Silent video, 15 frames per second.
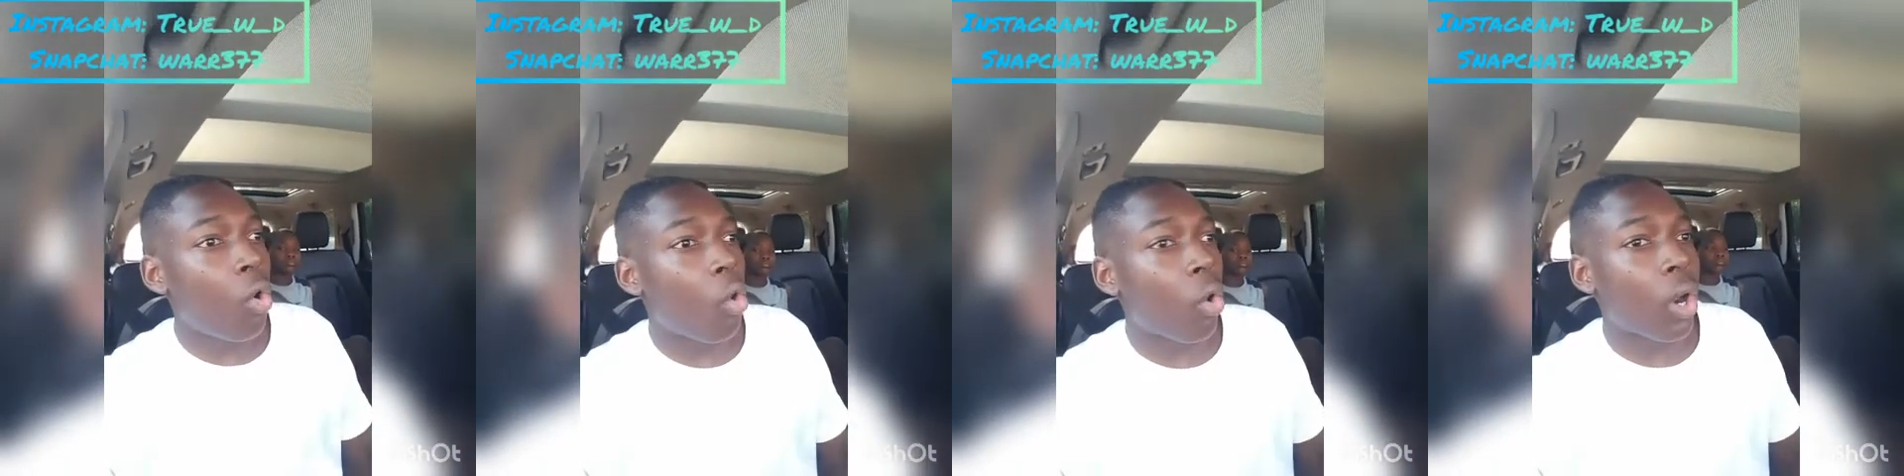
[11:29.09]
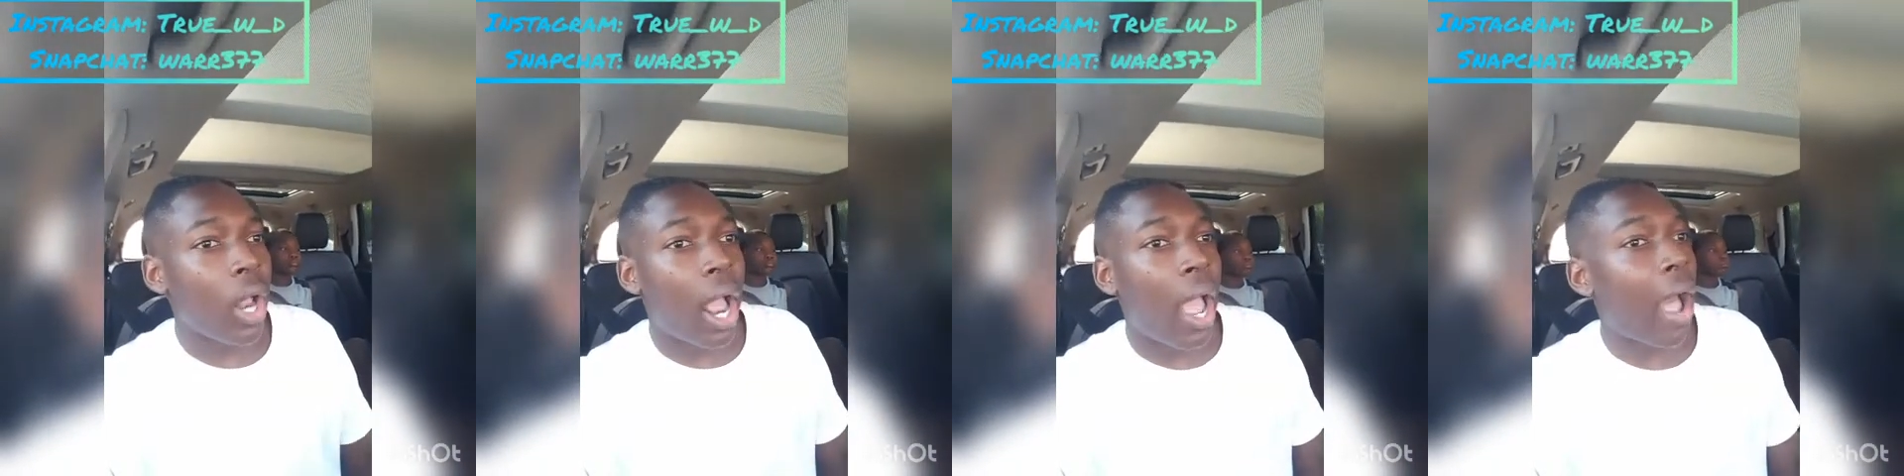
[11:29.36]

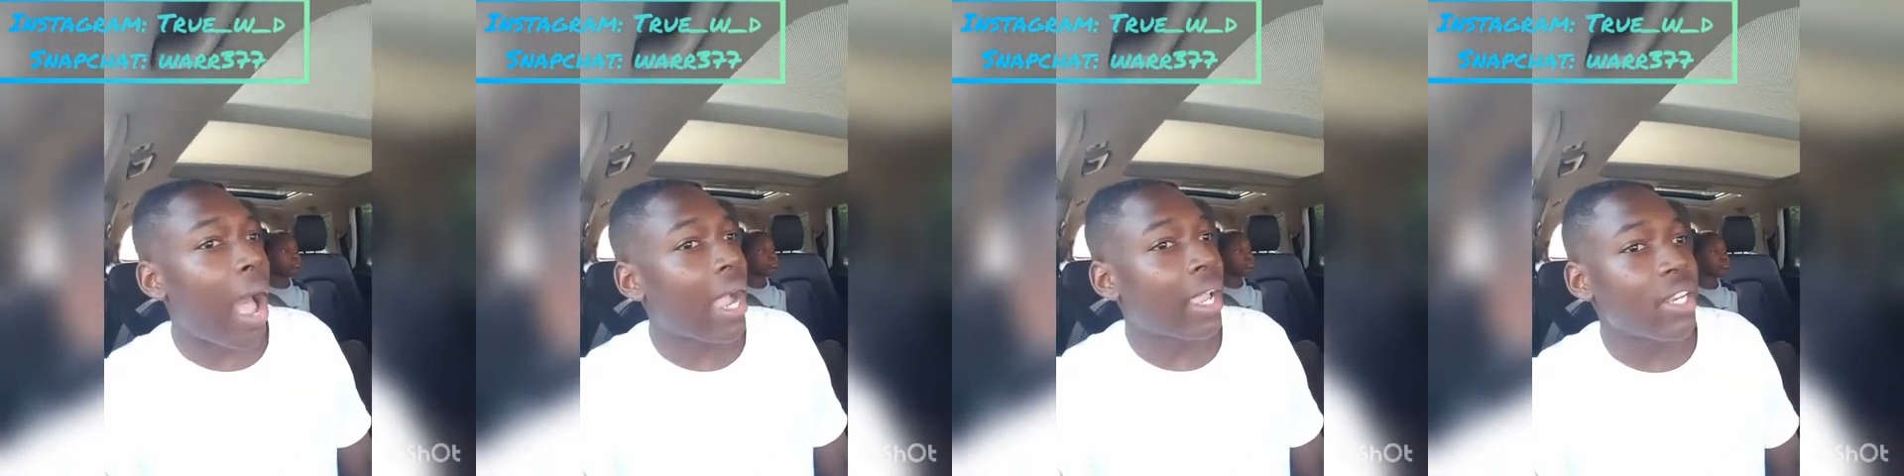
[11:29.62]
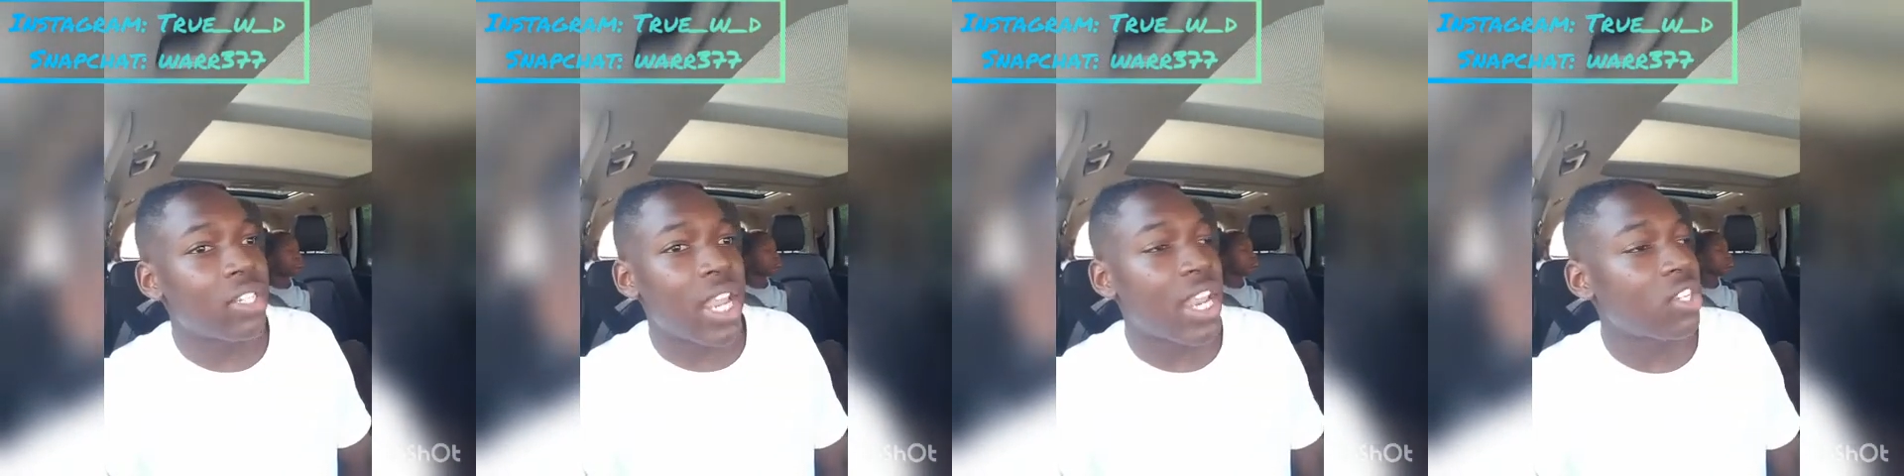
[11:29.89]
or I
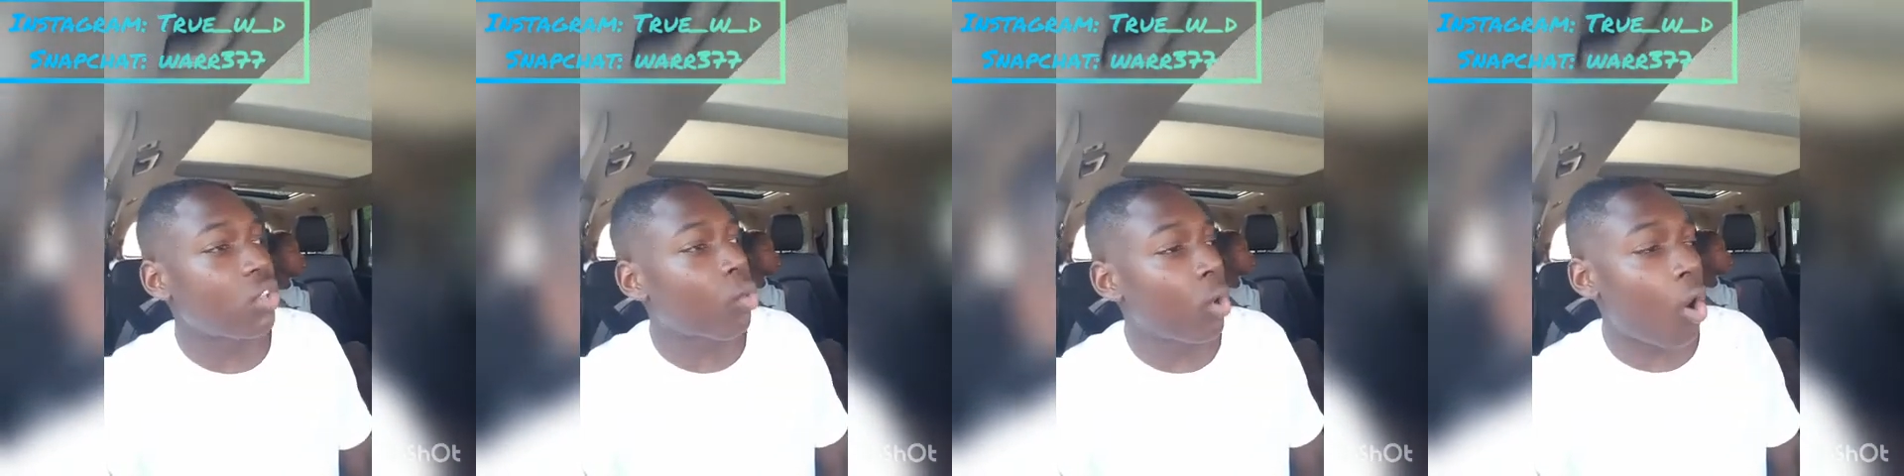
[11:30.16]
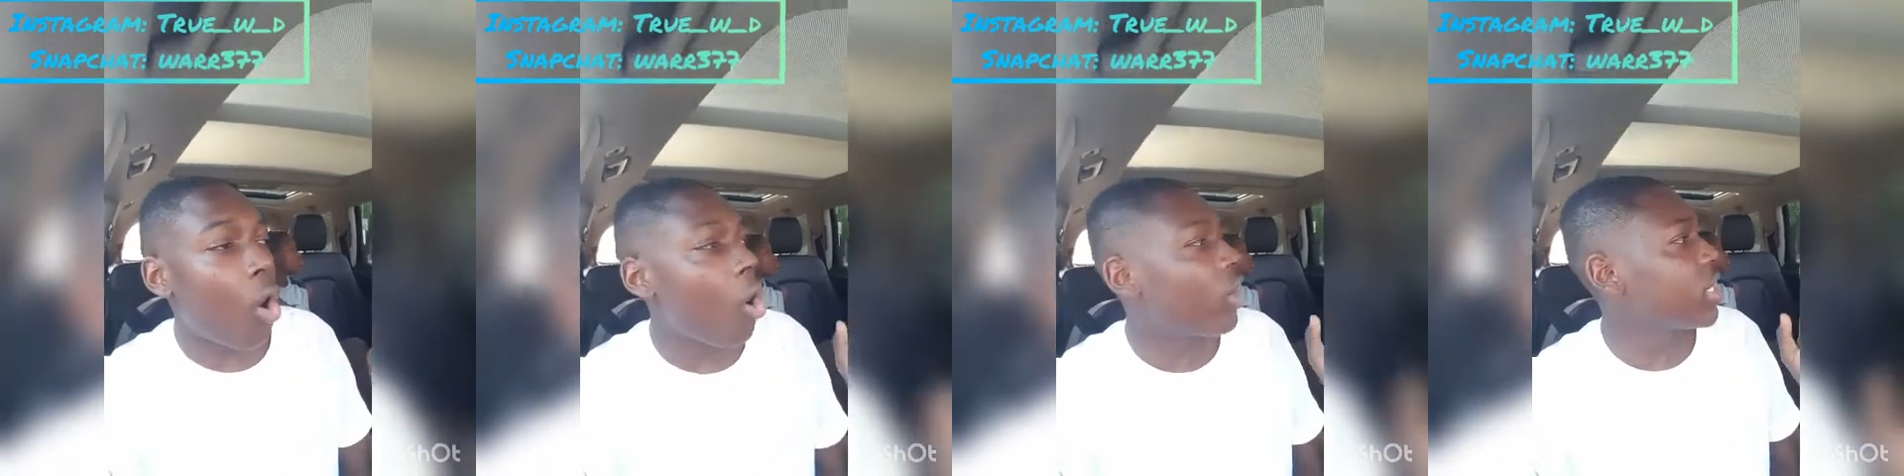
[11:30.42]
can change the
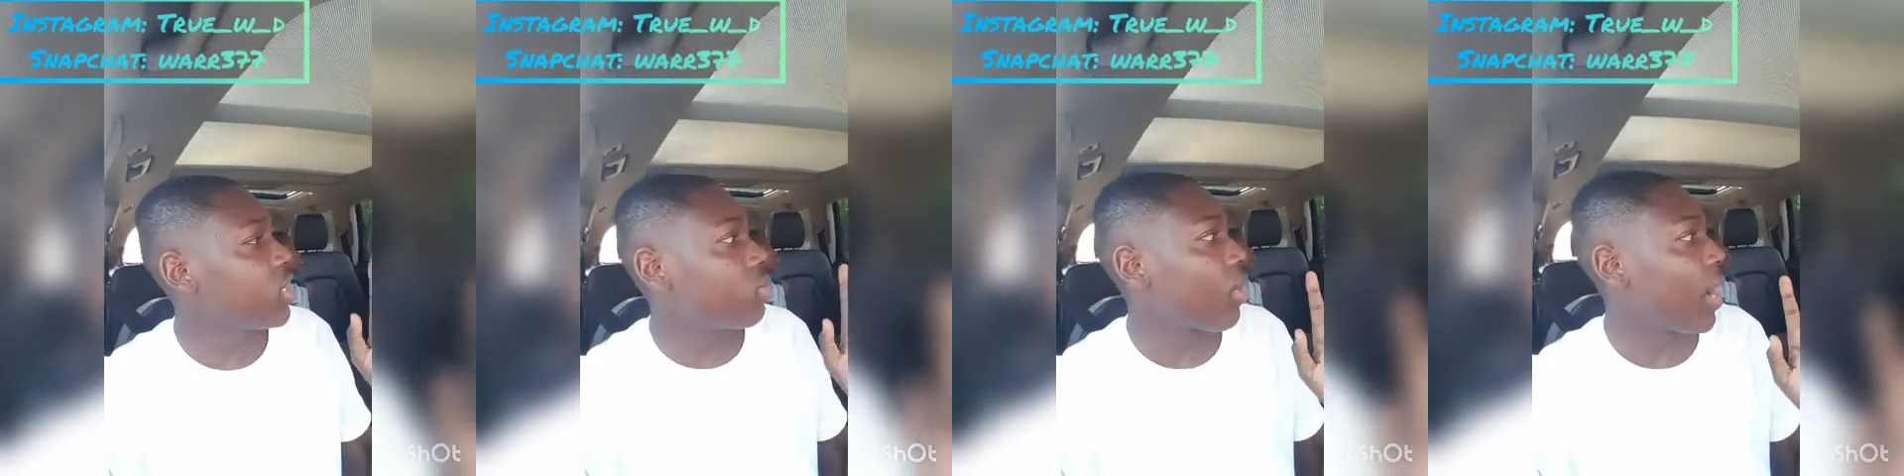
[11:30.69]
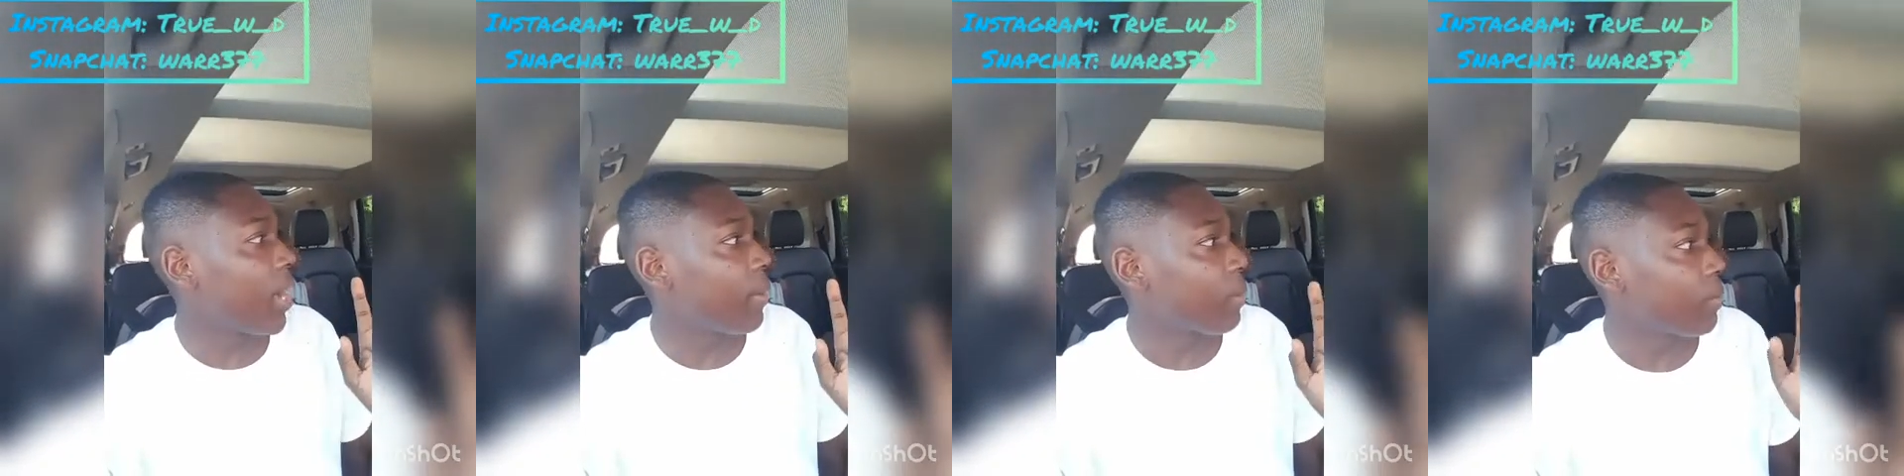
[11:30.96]
world. All this,
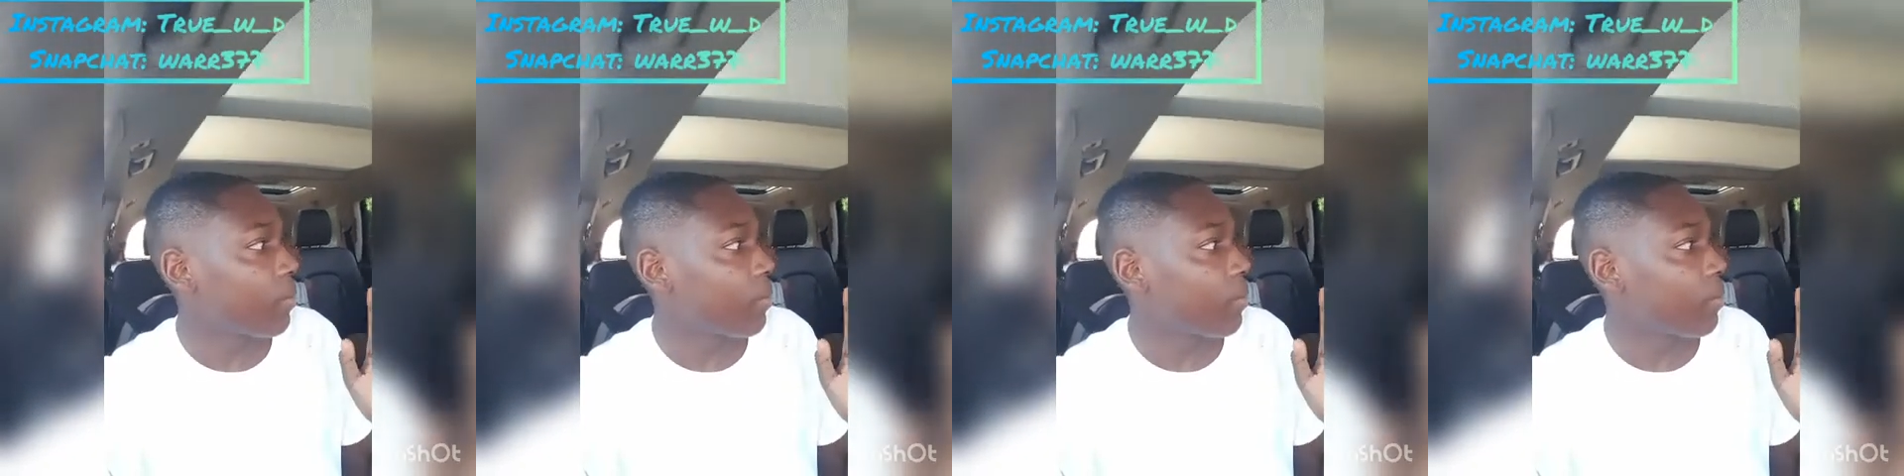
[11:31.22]
right?